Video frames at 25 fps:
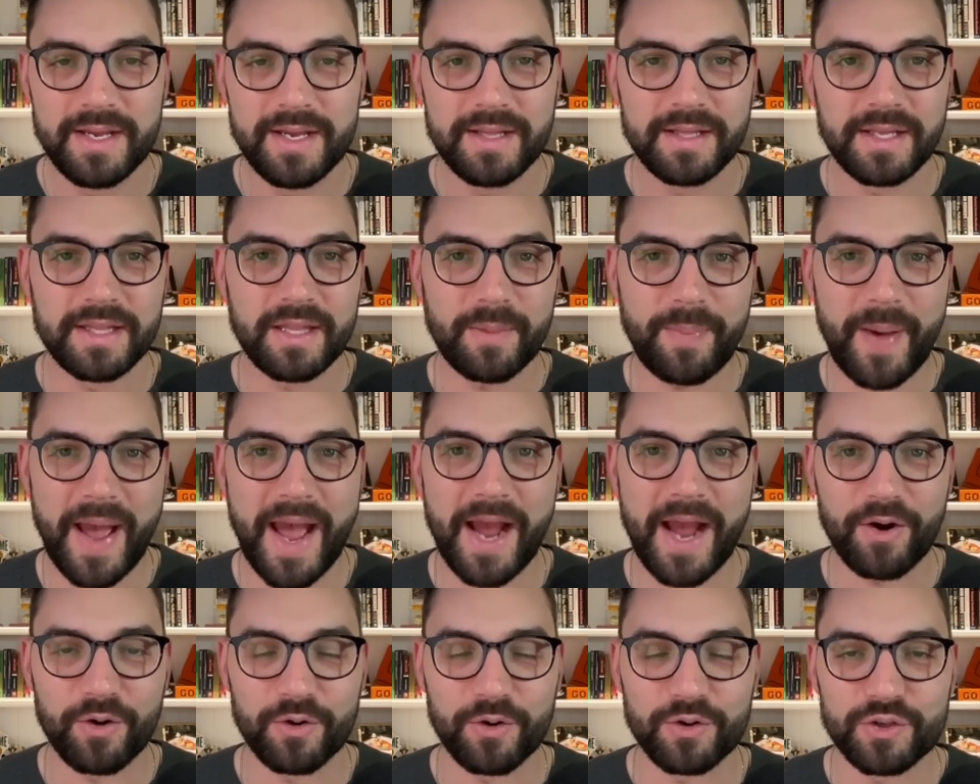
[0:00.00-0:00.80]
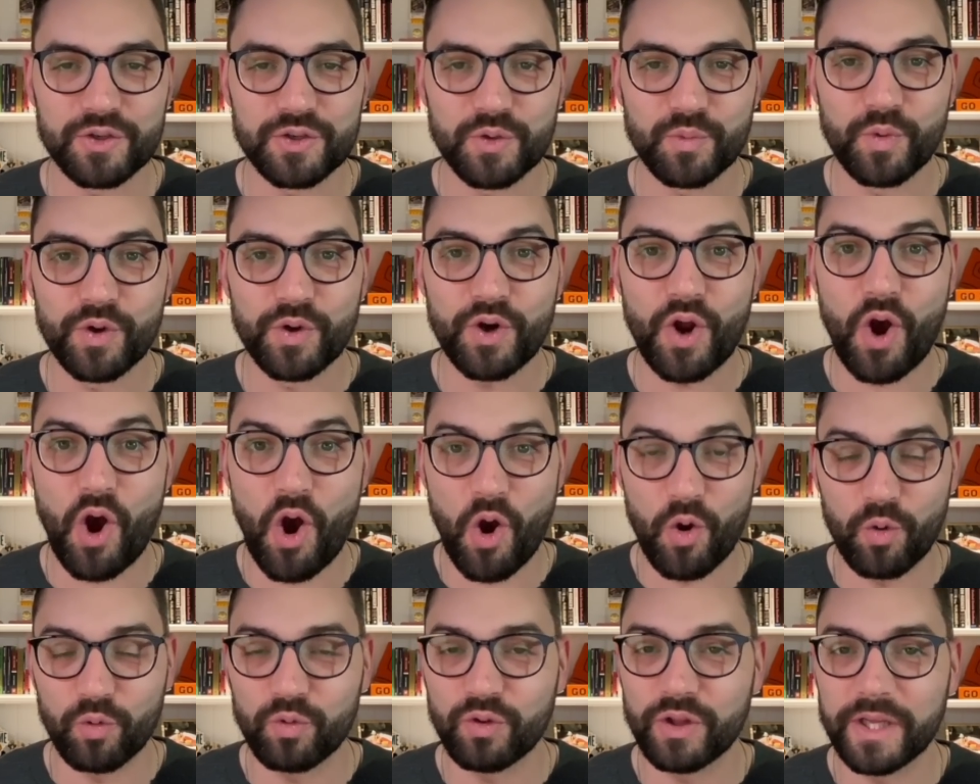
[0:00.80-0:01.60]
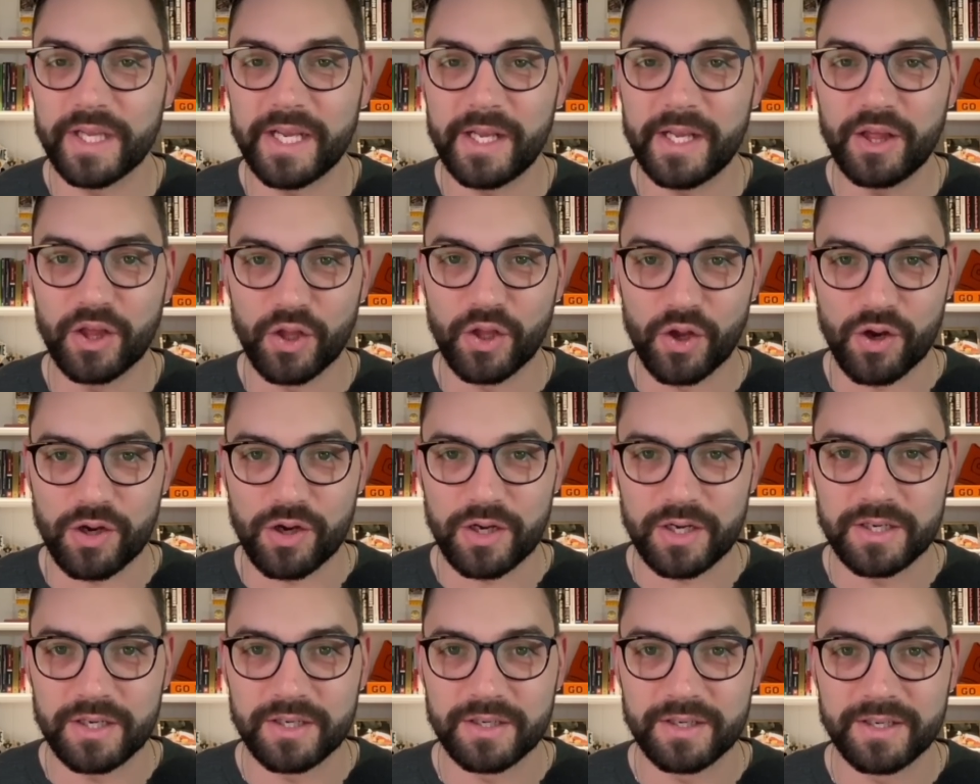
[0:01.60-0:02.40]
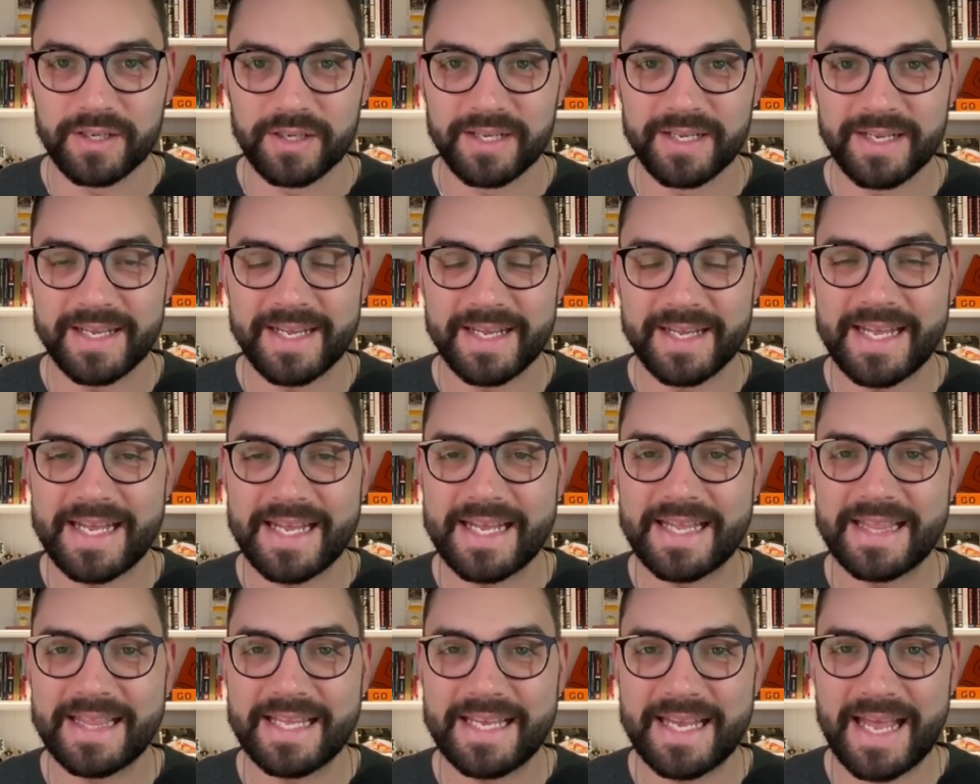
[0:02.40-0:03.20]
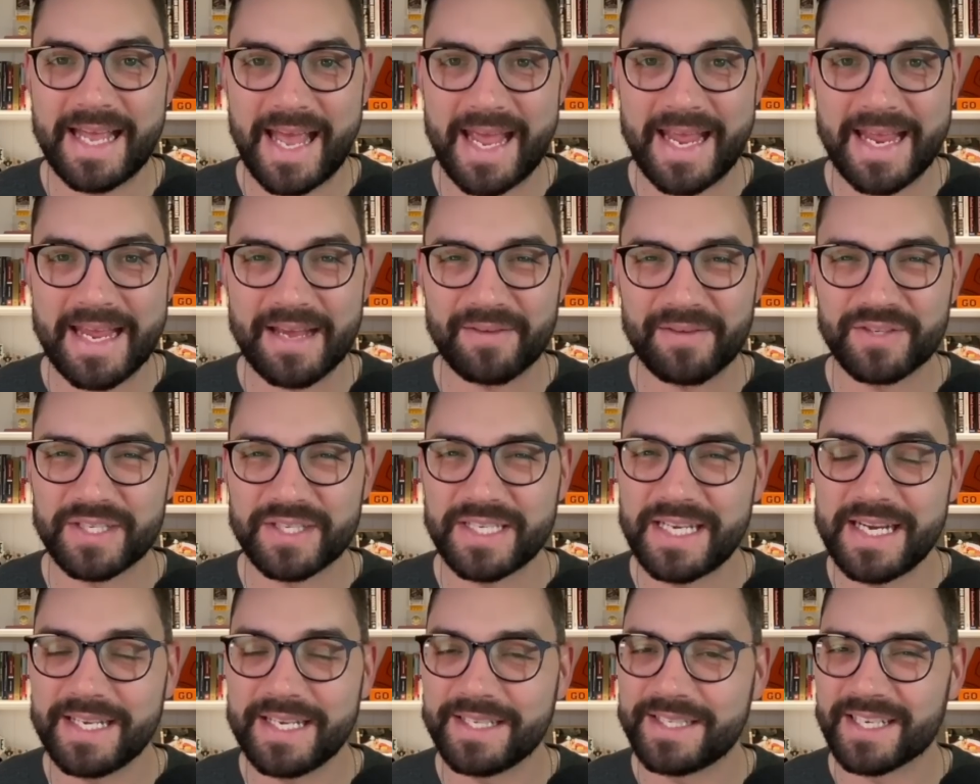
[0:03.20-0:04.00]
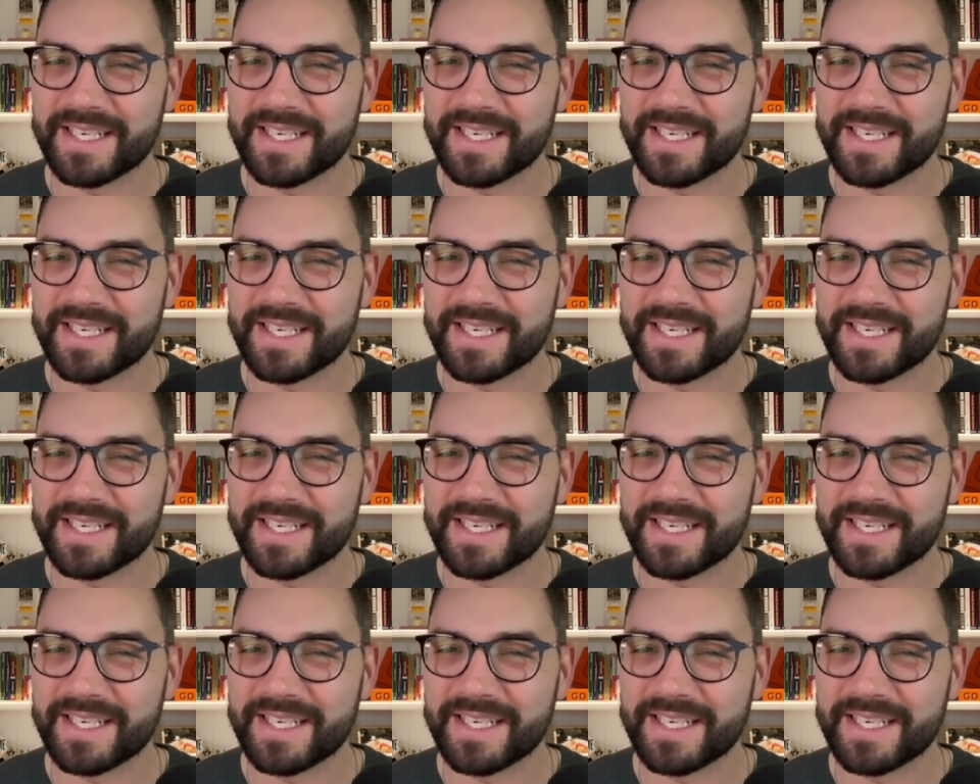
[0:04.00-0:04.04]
that the Packers would only look in the AFC?